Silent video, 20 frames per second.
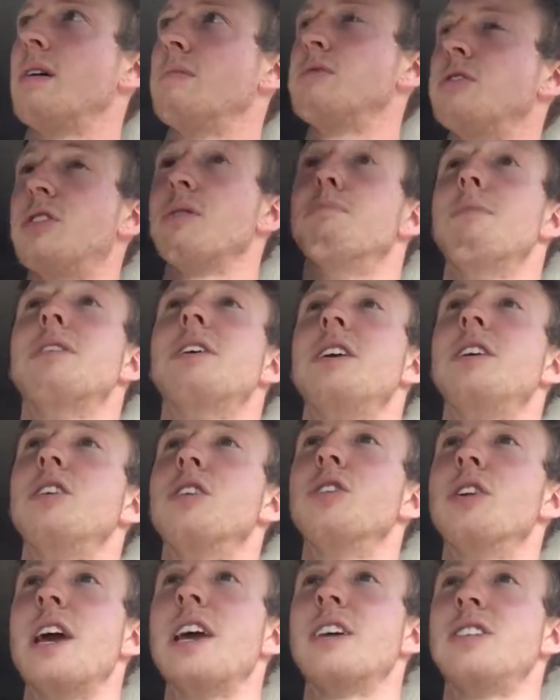submitting
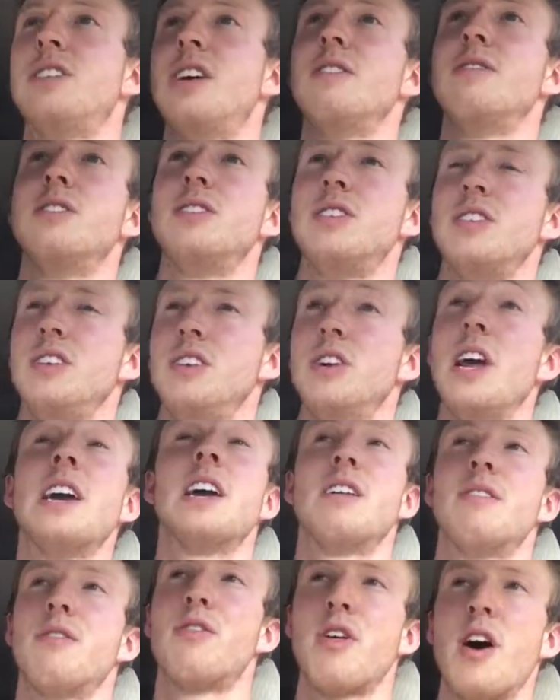your
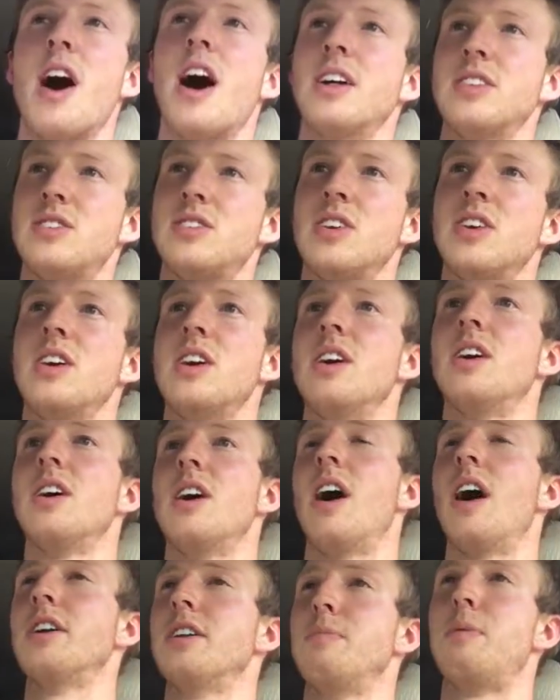negative thoughts
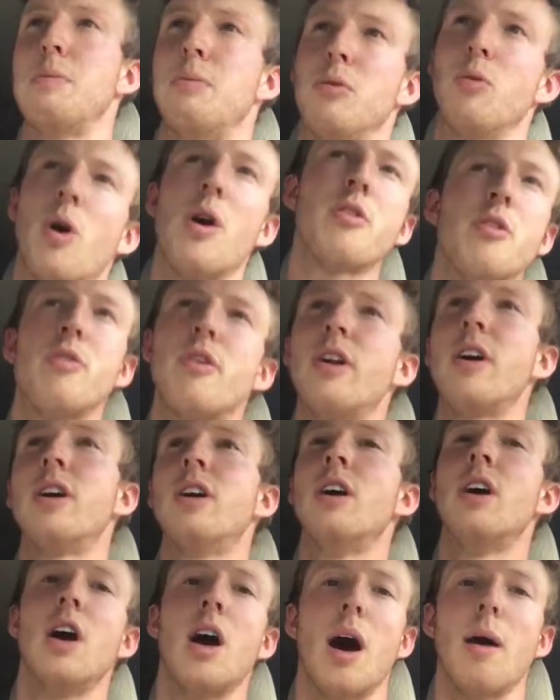onto people, whether
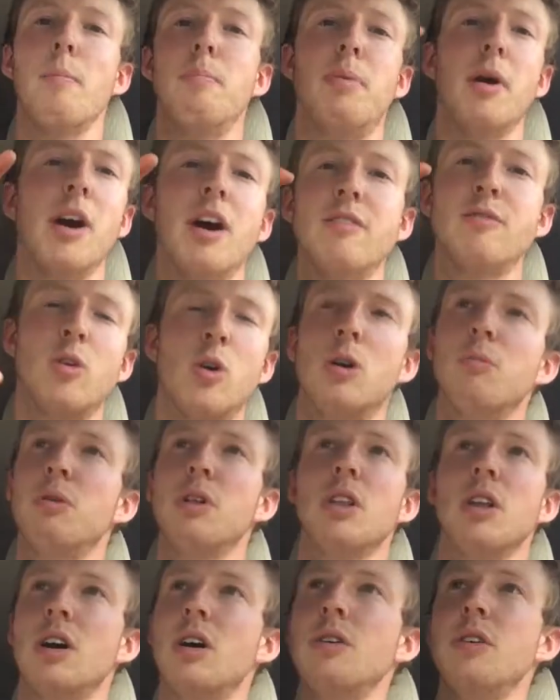they're above or
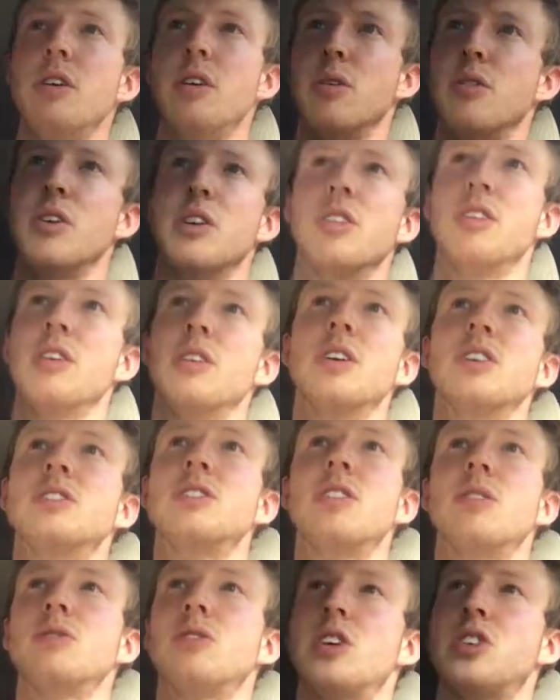below you. There
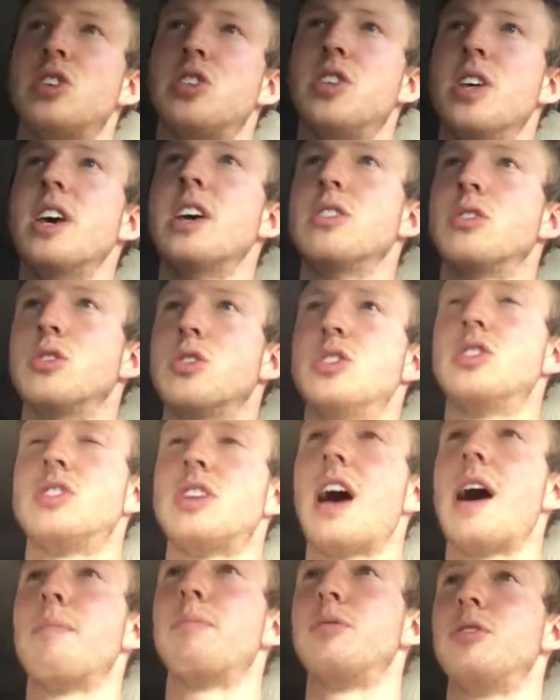is no such thing. So just
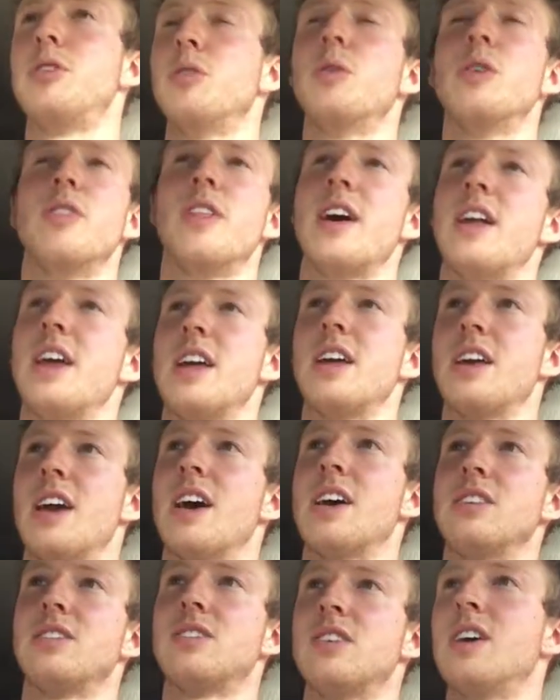stop doing that, I
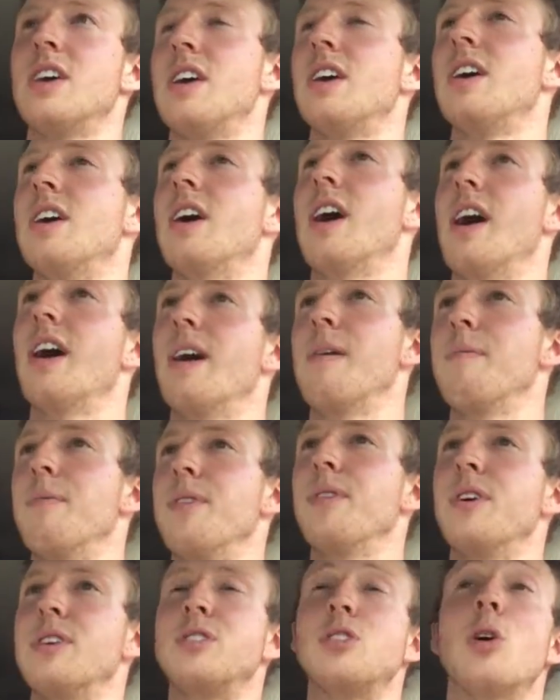guess.
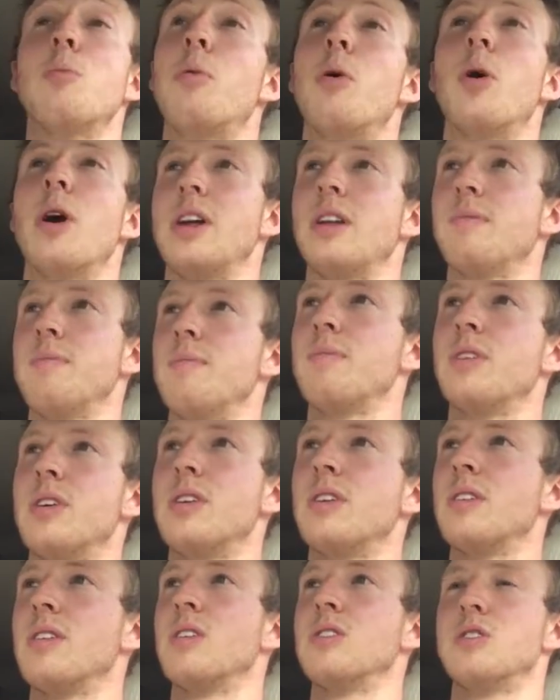There's no point.
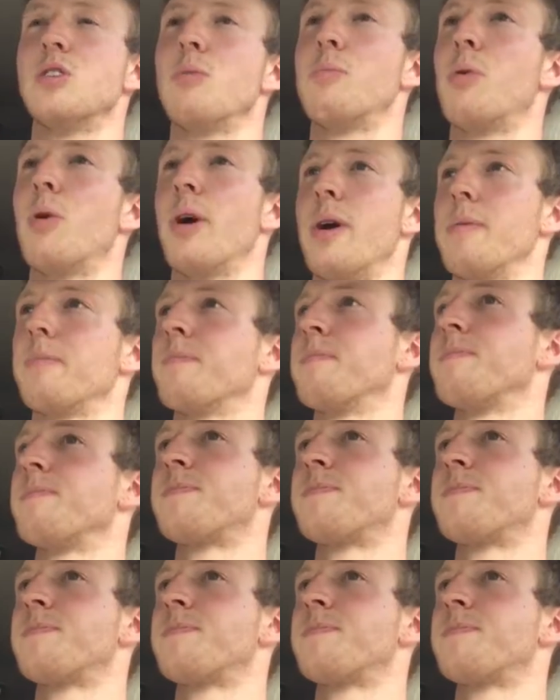There's no point.